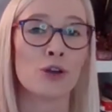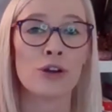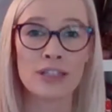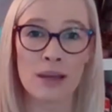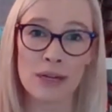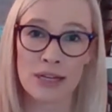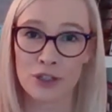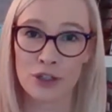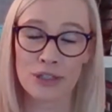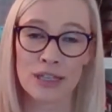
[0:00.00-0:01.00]
your indemnity
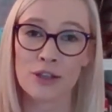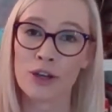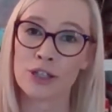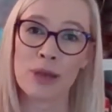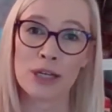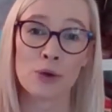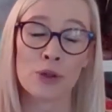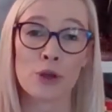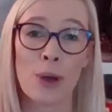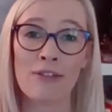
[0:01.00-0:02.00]
insurance is going to make sure
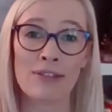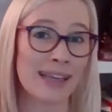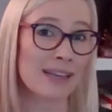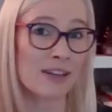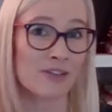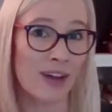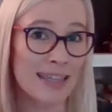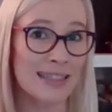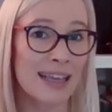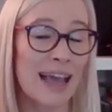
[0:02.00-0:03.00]
that you have legal
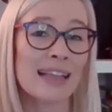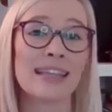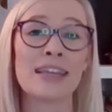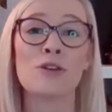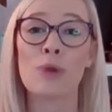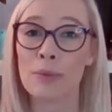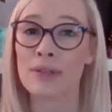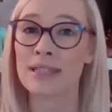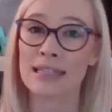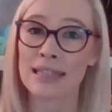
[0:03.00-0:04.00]
advice, legal
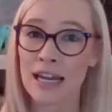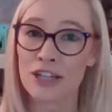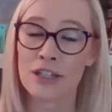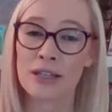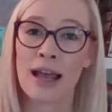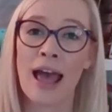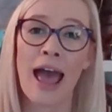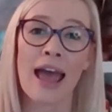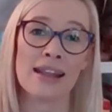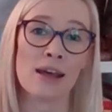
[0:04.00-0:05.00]
representation,
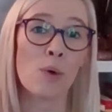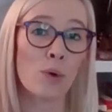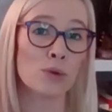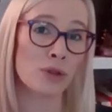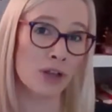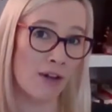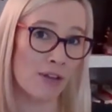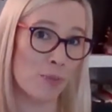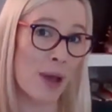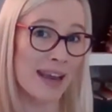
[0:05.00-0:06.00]
and they will also
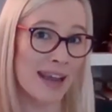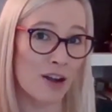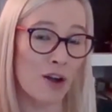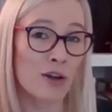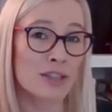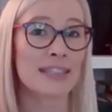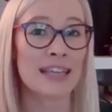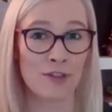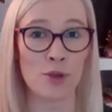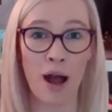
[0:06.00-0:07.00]
cover the payout costs
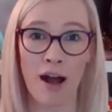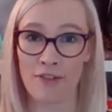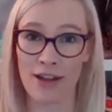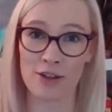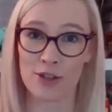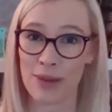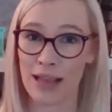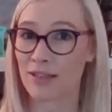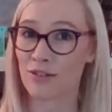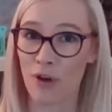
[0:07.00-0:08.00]
if you are found to be
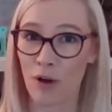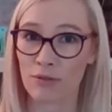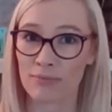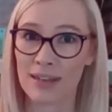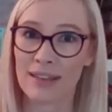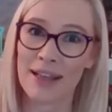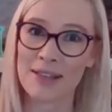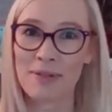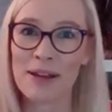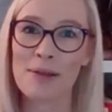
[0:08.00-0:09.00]
in the wrong. And
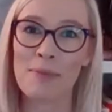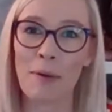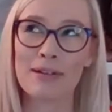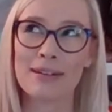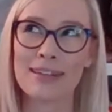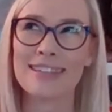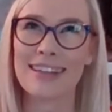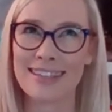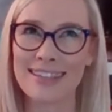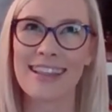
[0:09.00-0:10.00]
that's pretty important because
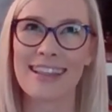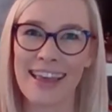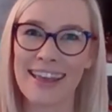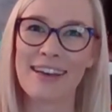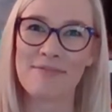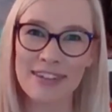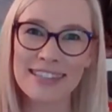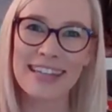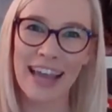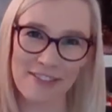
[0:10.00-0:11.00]
I'd say that they get
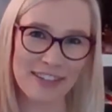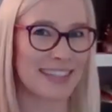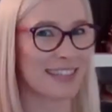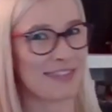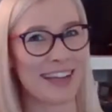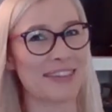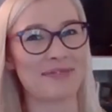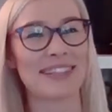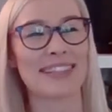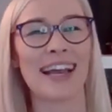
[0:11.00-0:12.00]
pretty hefty
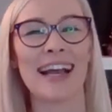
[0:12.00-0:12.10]
sometimes.